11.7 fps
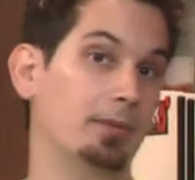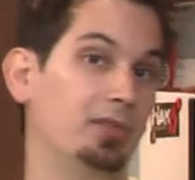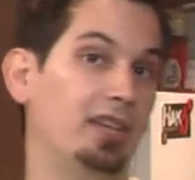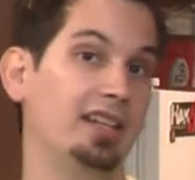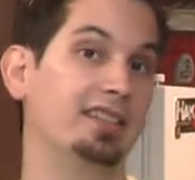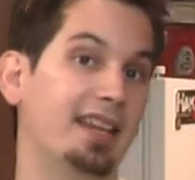I'm
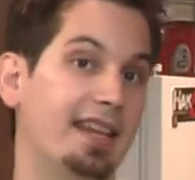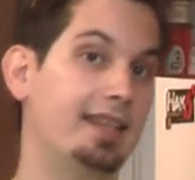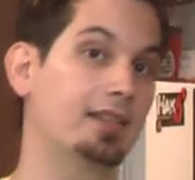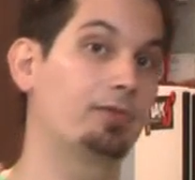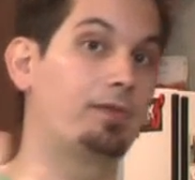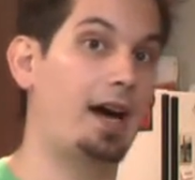saying send
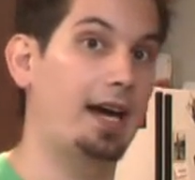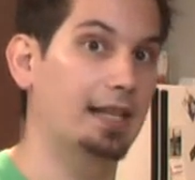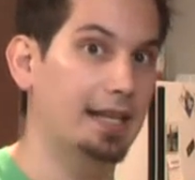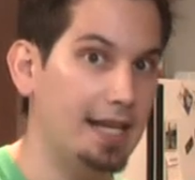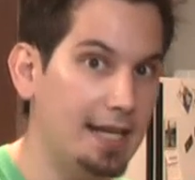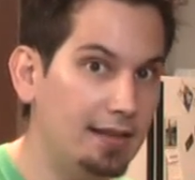this
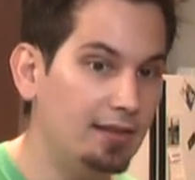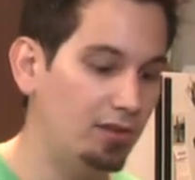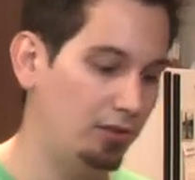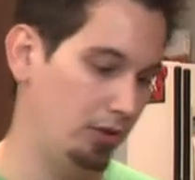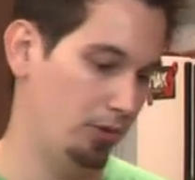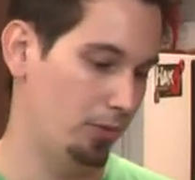file
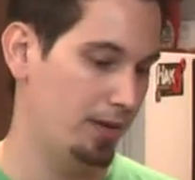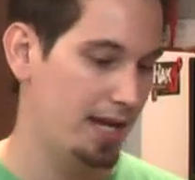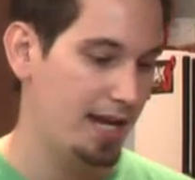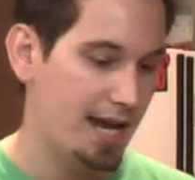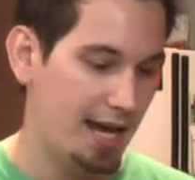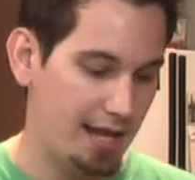into,
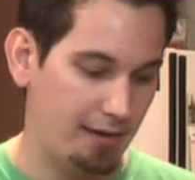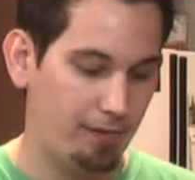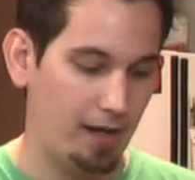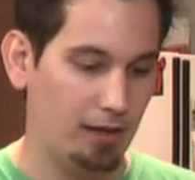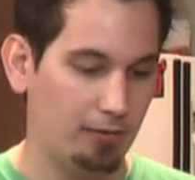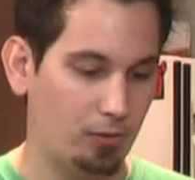and that
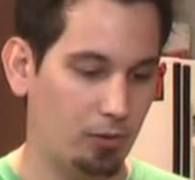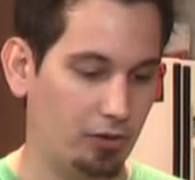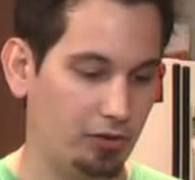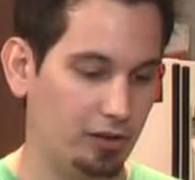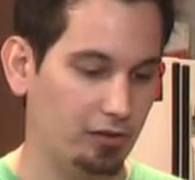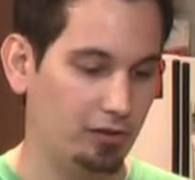file, of
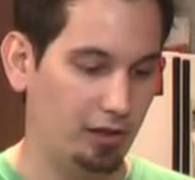course, is